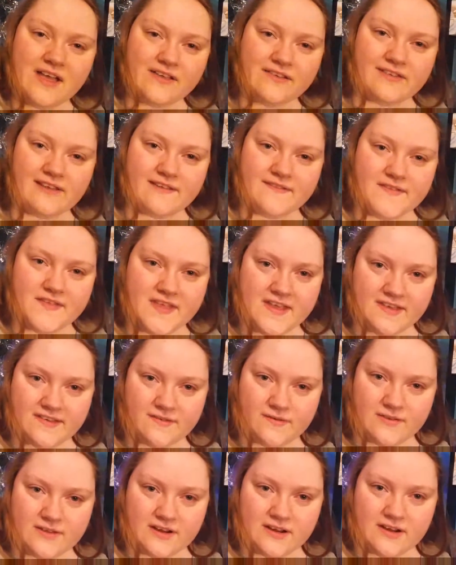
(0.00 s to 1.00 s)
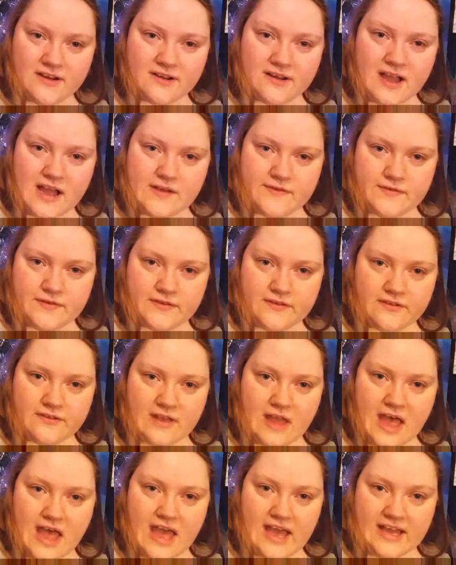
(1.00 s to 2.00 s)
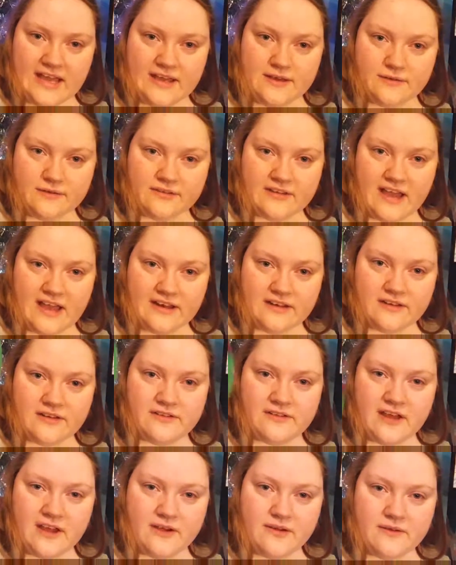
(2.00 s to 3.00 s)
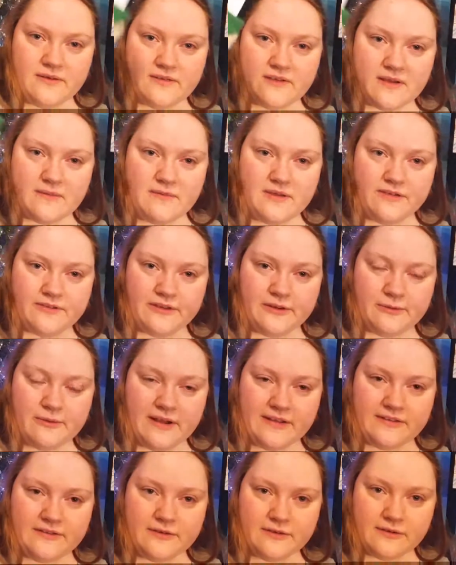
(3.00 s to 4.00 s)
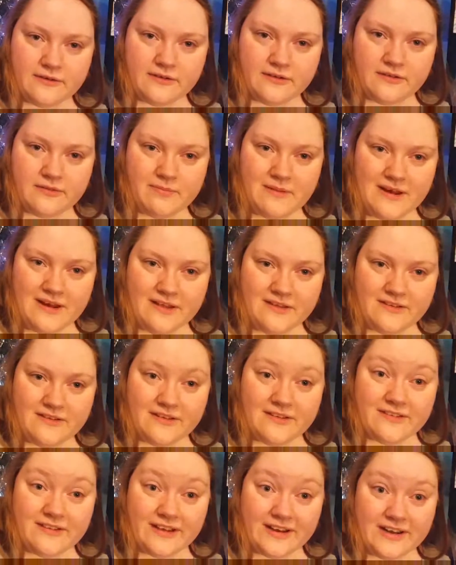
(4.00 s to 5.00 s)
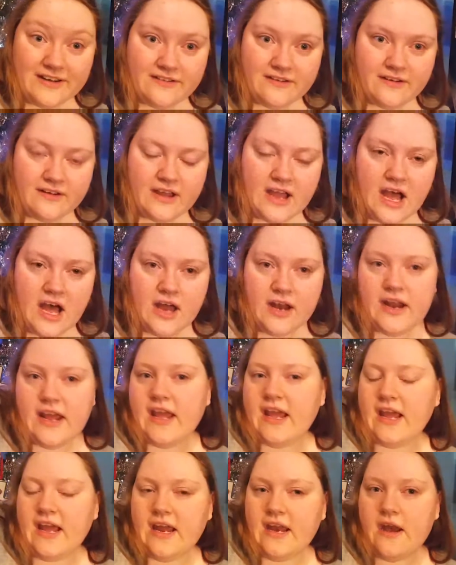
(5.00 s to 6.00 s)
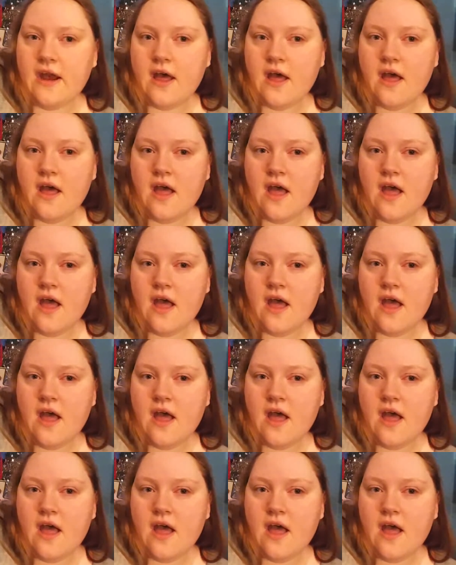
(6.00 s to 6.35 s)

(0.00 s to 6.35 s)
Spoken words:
So for this, for the cuffs, heels and toes, I'm using West Yorkshire Spinners signature yarn in